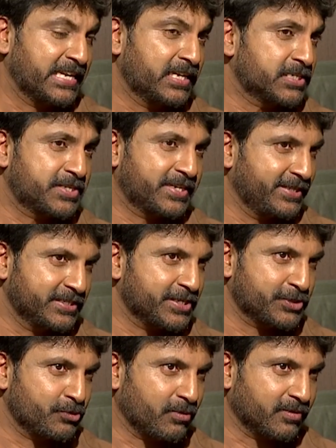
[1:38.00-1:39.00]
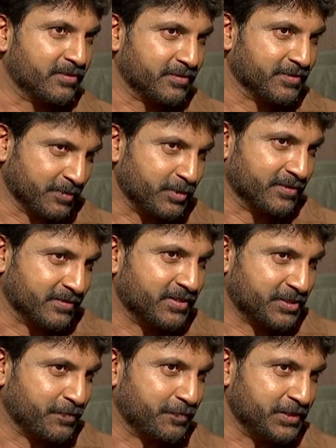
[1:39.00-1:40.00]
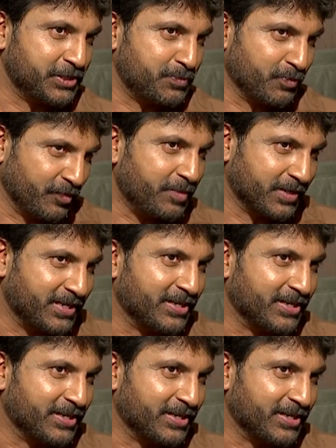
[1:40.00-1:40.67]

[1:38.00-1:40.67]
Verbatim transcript: tell us that this is not, I mean, this is the first movie, but